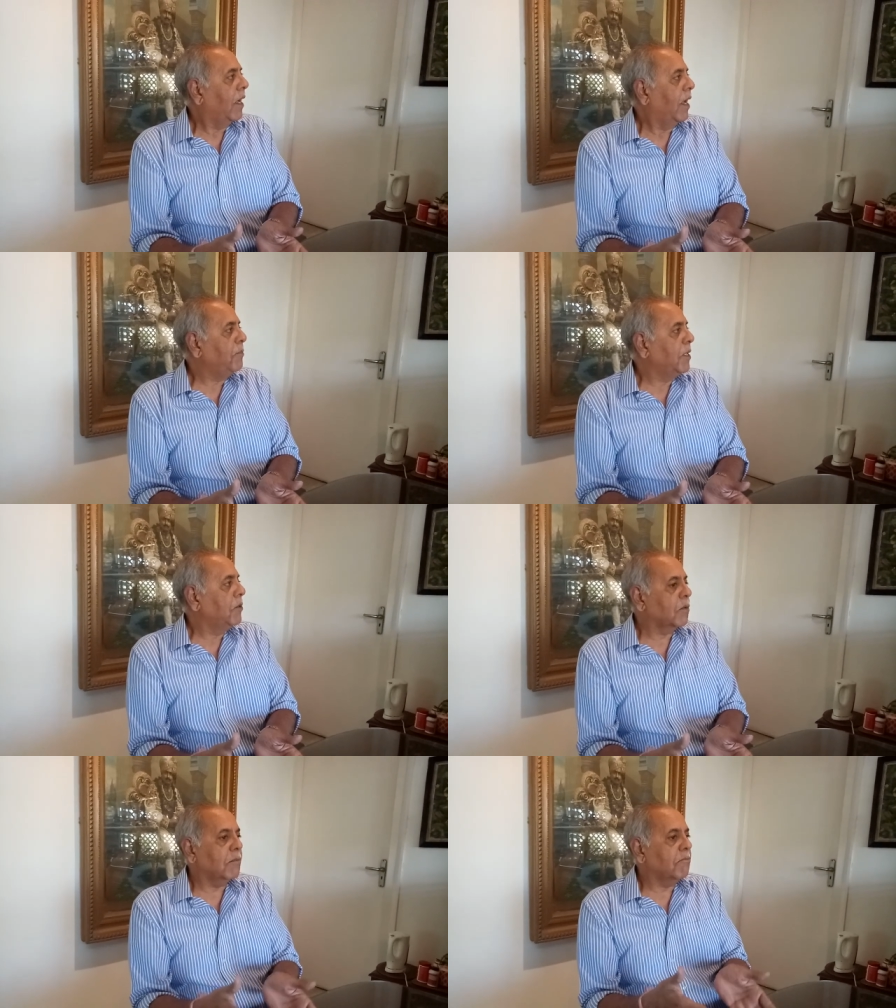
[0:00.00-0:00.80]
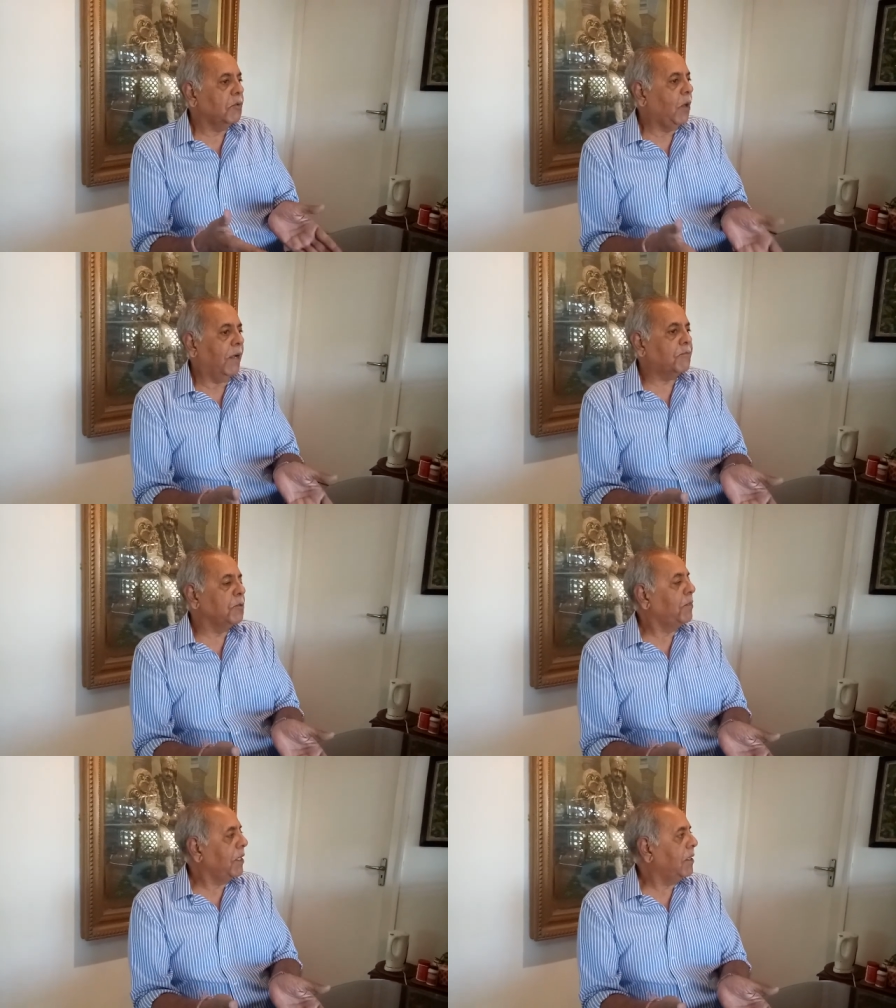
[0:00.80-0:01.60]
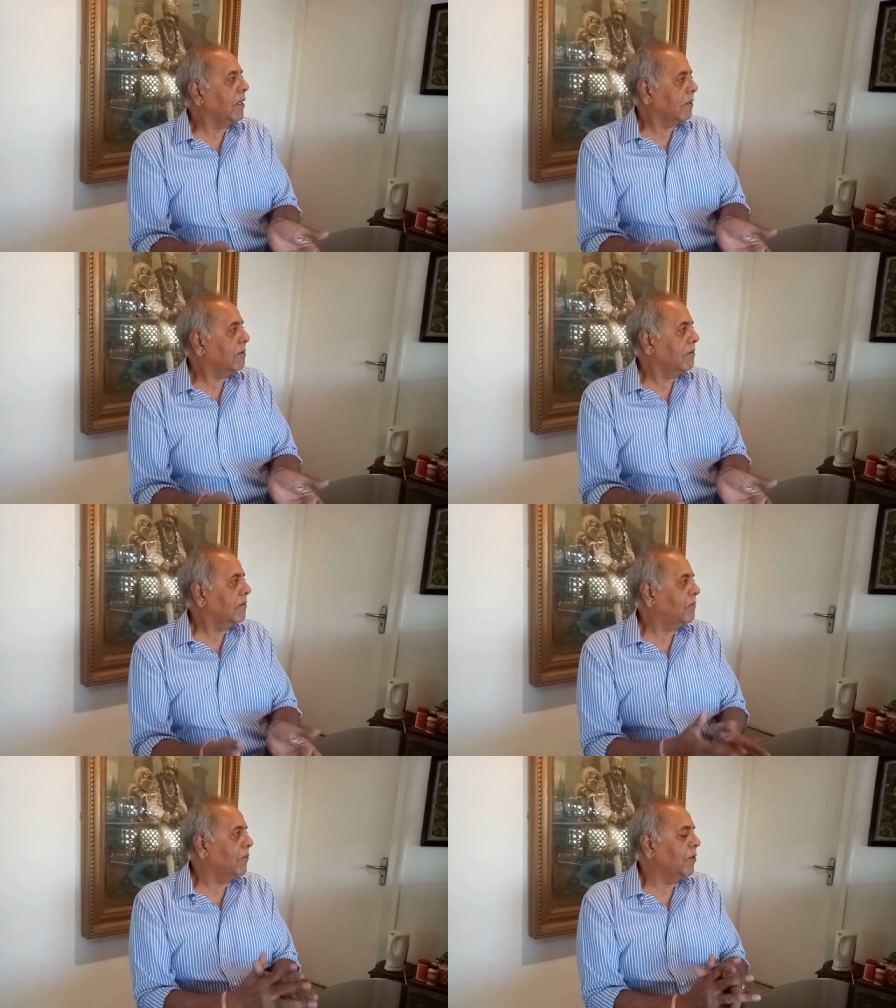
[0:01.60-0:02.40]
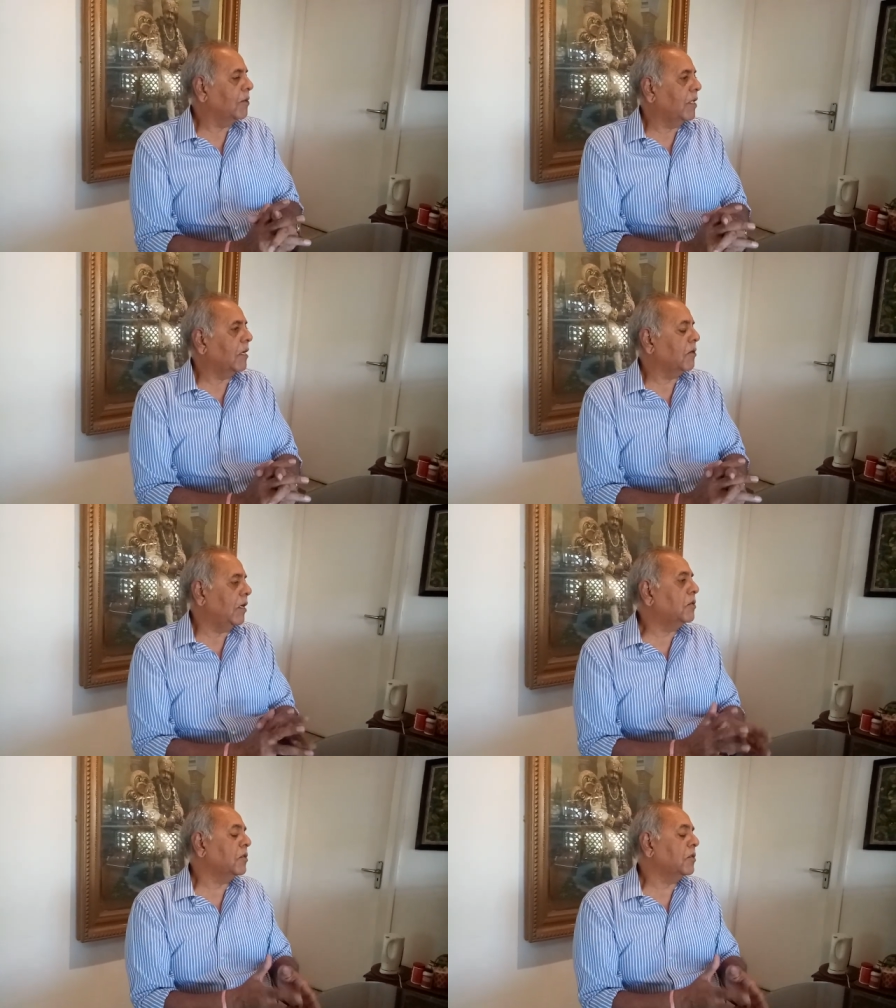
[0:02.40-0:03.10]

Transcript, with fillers: I mean, you, you have to be there for that.